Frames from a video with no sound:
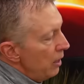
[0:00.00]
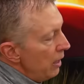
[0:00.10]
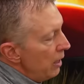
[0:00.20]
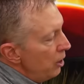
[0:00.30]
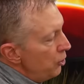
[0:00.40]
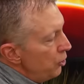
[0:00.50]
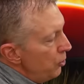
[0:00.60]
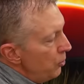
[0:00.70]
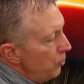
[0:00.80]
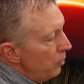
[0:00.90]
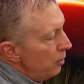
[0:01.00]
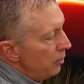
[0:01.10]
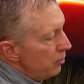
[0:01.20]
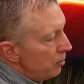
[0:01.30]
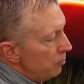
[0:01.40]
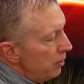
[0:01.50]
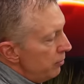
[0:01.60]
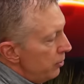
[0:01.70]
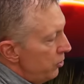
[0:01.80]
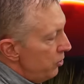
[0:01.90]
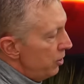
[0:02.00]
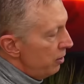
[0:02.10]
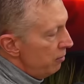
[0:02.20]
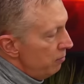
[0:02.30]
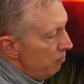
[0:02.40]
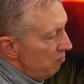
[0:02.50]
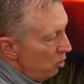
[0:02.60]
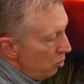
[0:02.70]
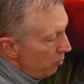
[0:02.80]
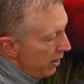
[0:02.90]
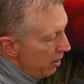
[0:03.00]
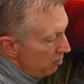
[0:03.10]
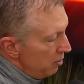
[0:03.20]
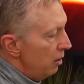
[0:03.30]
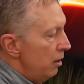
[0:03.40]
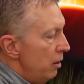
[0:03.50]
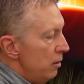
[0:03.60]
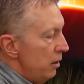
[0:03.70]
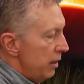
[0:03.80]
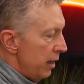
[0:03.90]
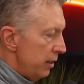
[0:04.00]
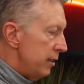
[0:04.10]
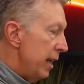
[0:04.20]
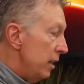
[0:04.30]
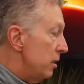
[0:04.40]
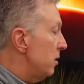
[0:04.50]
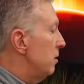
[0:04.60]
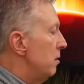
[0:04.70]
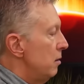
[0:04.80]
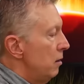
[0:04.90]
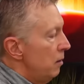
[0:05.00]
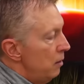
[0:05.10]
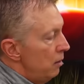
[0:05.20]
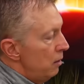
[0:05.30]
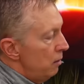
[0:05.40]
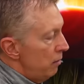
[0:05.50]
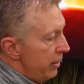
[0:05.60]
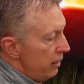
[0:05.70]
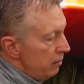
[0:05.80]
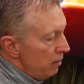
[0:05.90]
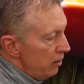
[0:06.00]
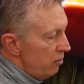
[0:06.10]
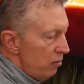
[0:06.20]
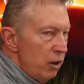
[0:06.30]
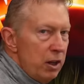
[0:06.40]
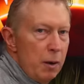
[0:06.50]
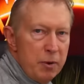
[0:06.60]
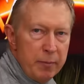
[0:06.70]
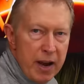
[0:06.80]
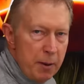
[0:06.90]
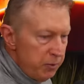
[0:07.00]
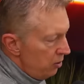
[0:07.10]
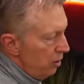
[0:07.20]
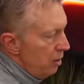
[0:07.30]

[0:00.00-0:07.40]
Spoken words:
Into the rivers that are go around the United States, right? Just look up your maps.